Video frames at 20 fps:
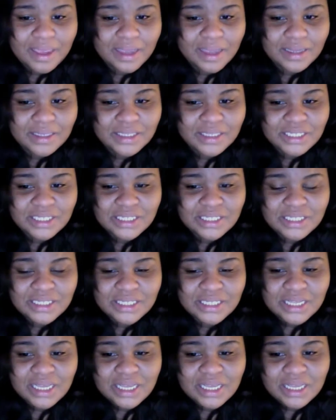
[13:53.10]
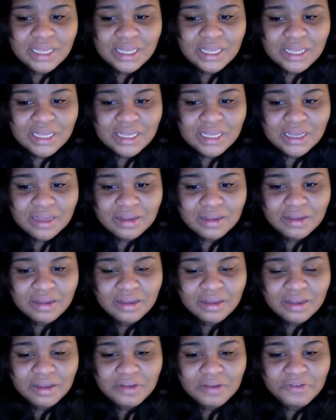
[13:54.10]
just
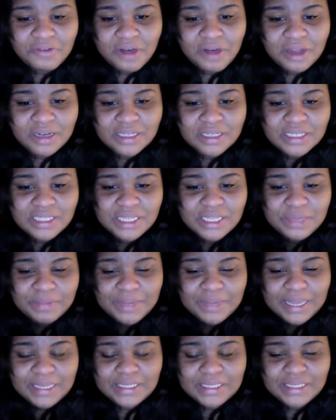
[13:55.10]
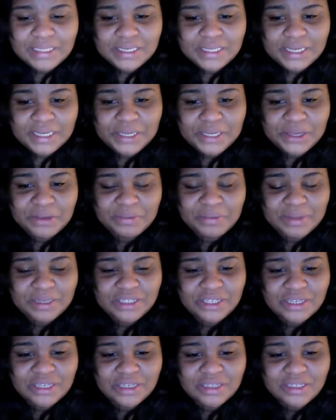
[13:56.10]
falling asleep next to him and
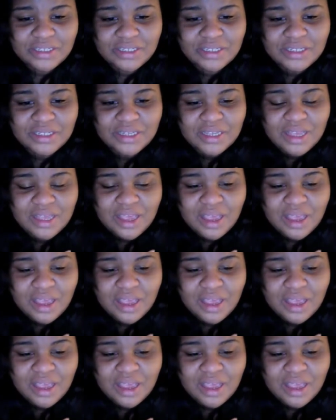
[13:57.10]
just